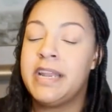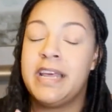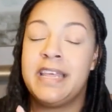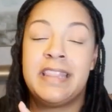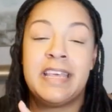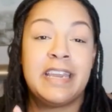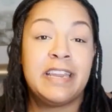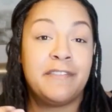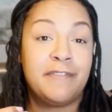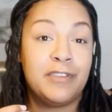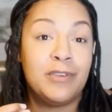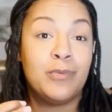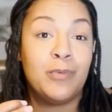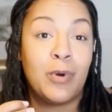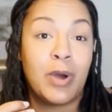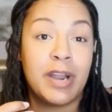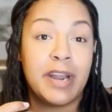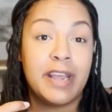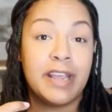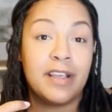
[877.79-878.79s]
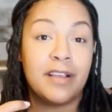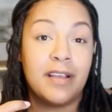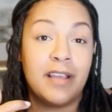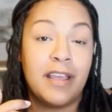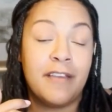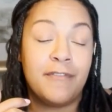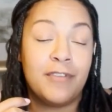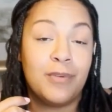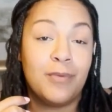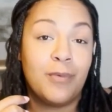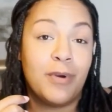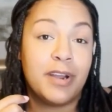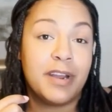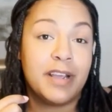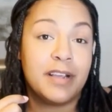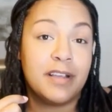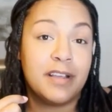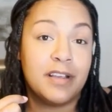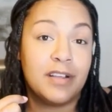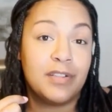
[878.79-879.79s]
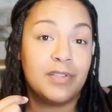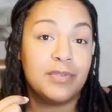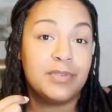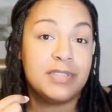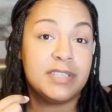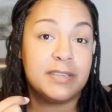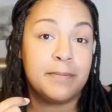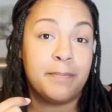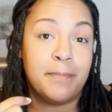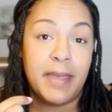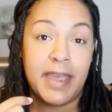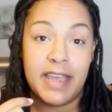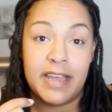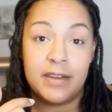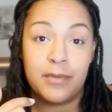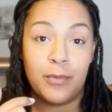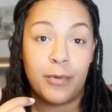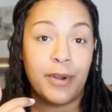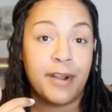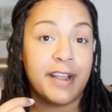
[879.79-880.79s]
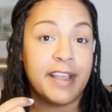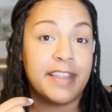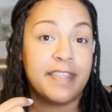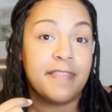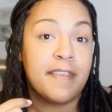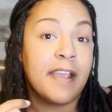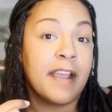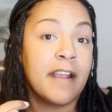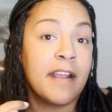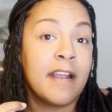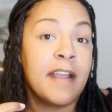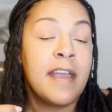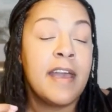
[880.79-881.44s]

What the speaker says: And then if you want to include some band work in there,